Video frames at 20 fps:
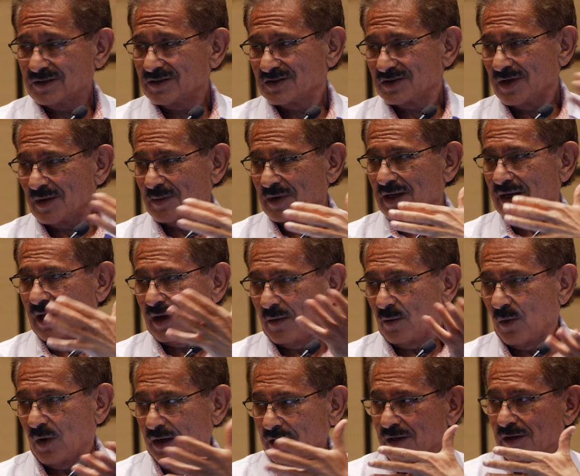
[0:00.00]
So I mean,
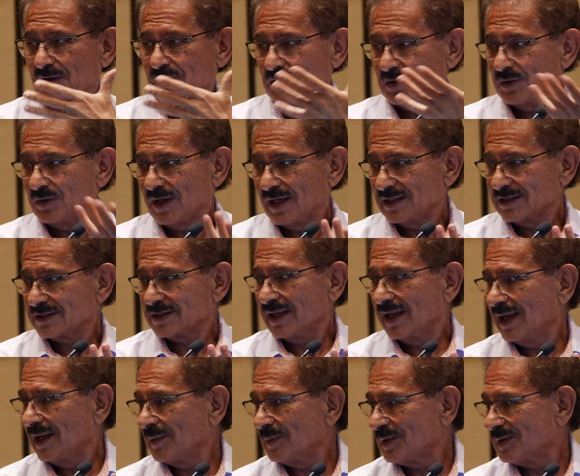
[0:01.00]
one of the two has to
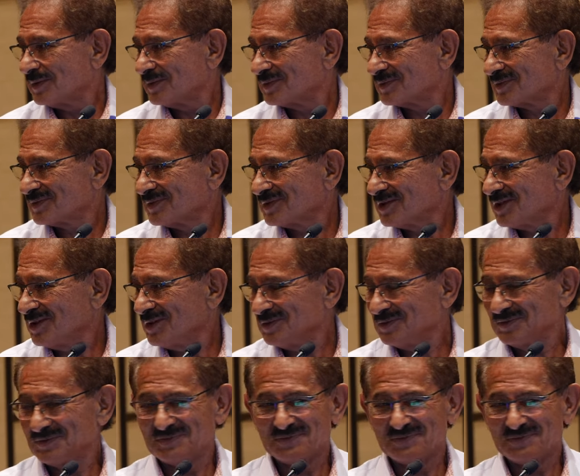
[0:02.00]
happen. So